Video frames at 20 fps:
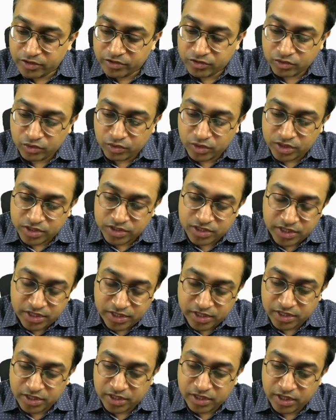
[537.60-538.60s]

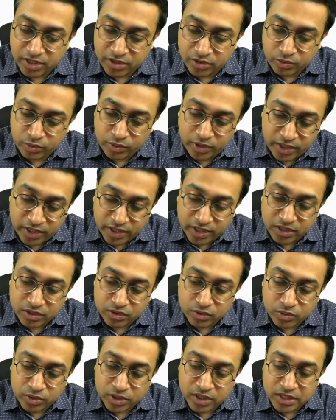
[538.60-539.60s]
originating and rotating.
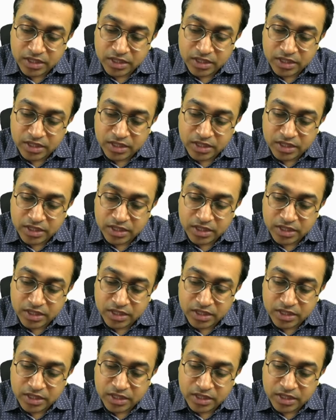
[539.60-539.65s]
Okay,